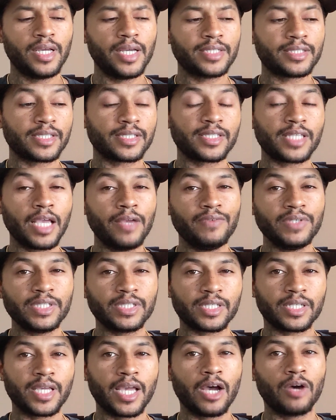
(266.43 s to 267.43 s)
a
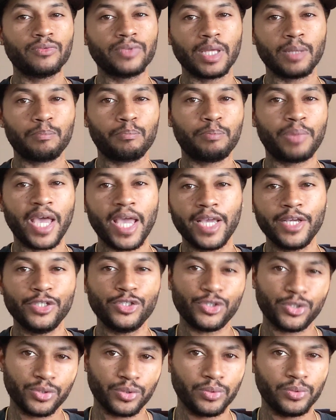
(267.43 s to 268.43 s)
savings account that
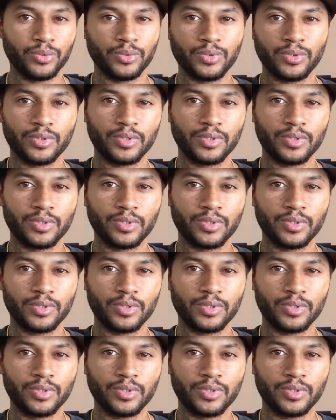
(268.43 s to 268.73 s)
pays you.